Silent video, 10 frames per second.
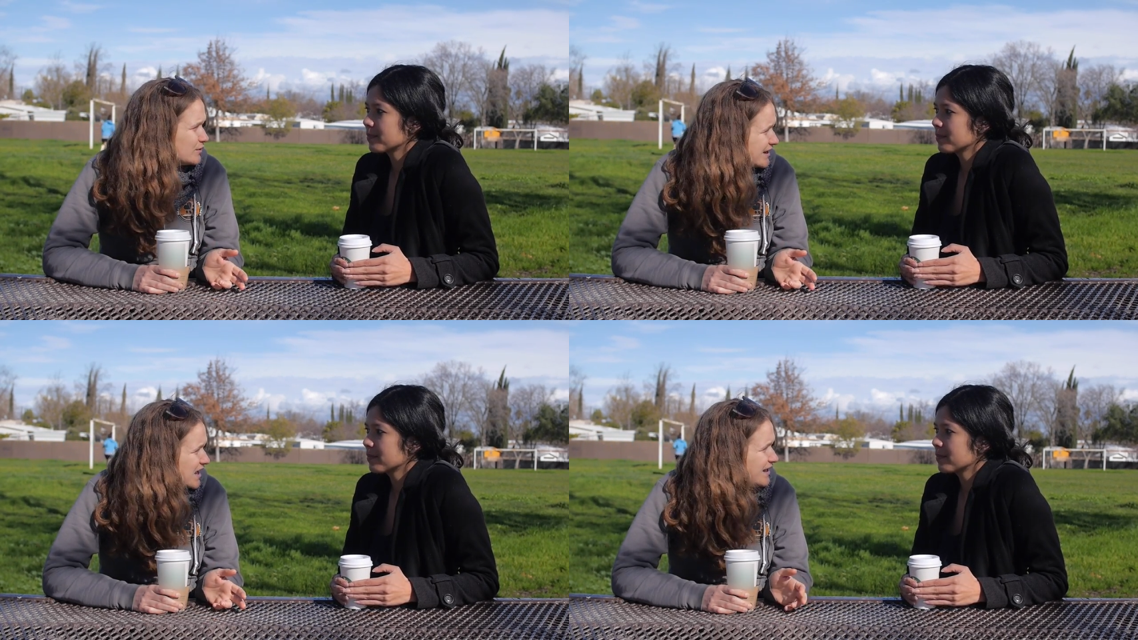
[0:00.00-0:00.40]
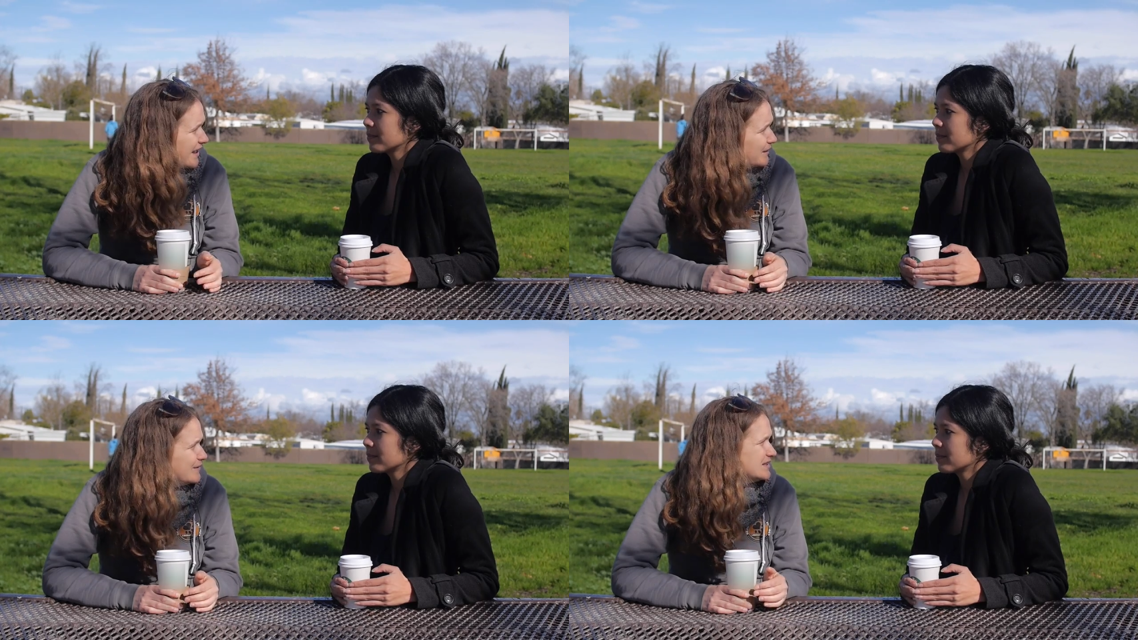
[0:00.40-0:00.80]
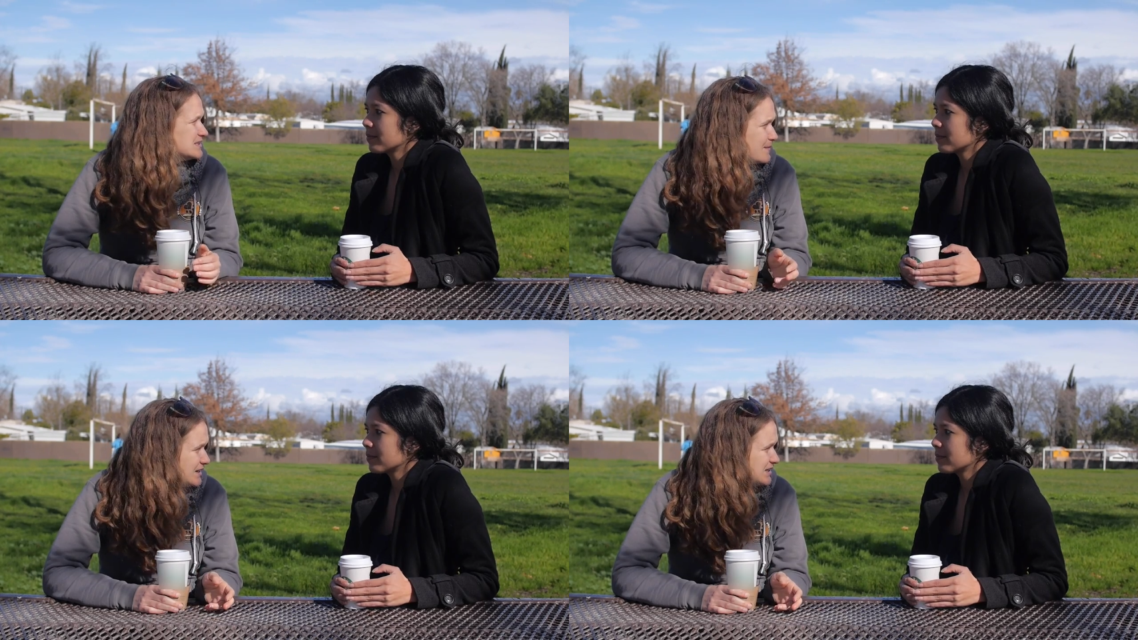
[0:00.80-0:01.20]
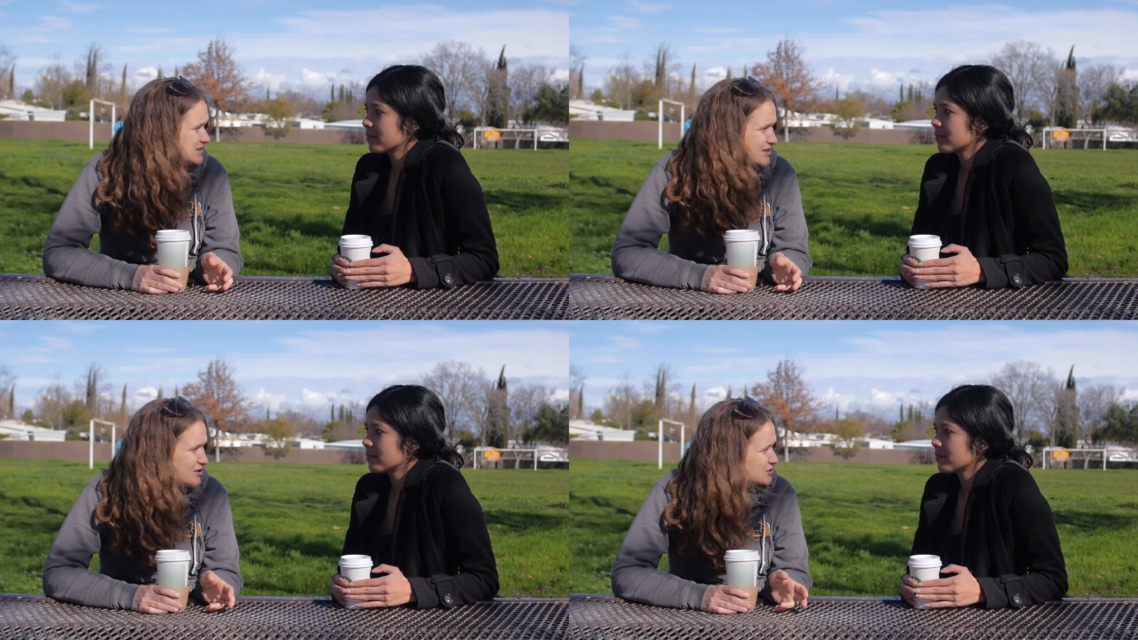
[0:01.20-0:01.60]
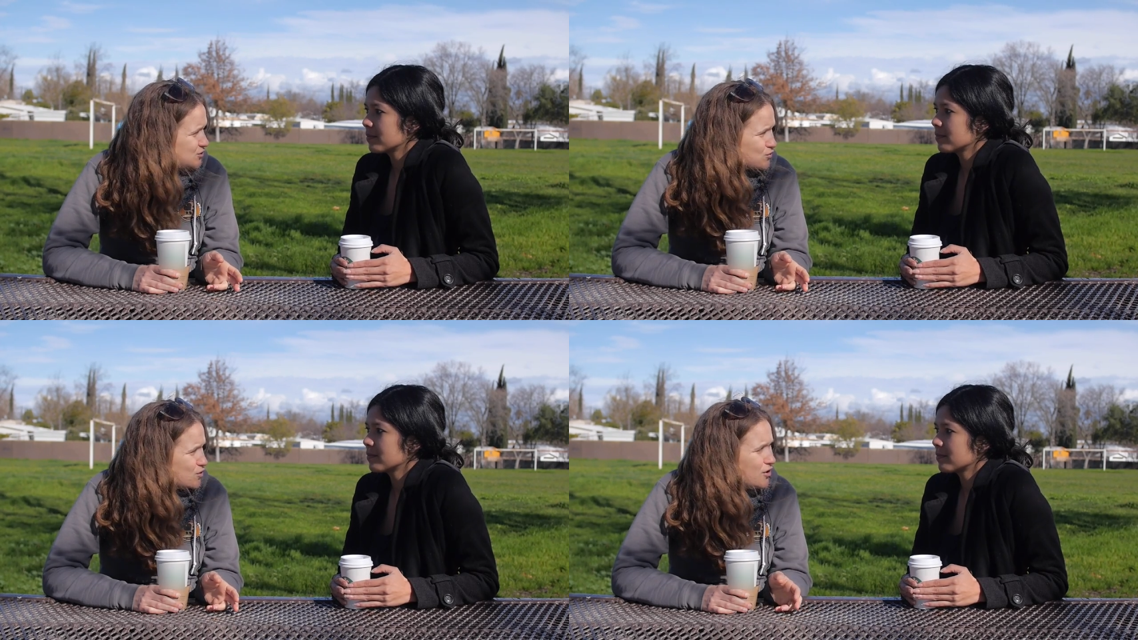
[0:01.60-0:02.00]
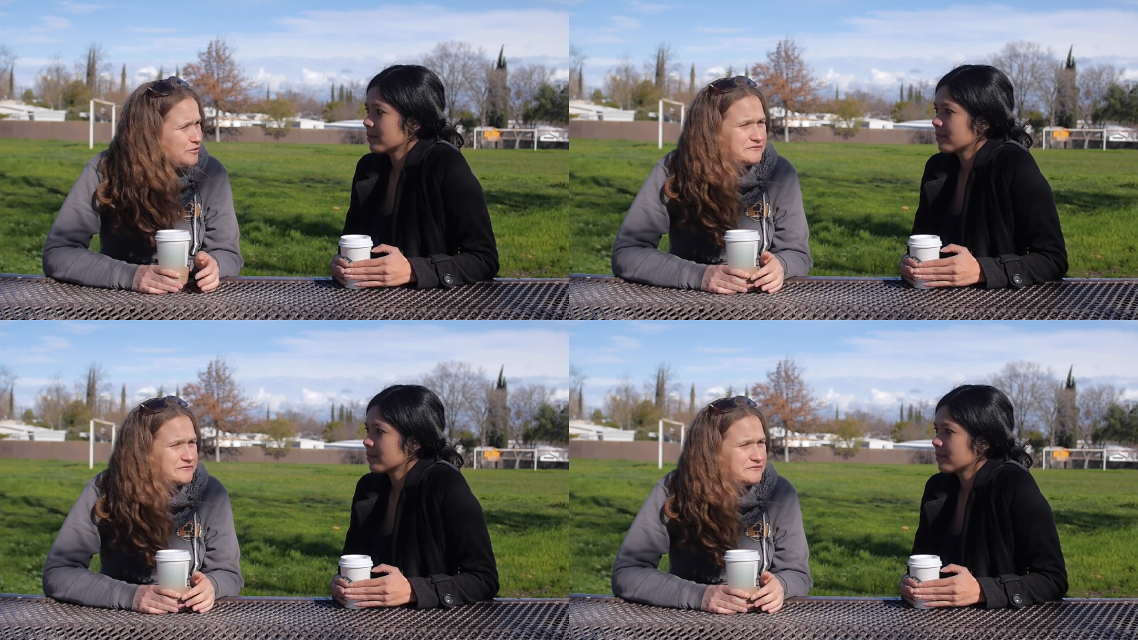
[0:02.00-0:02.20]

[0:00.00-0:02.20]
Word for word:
Speaker 1: working on getting meatless Mondays at their school,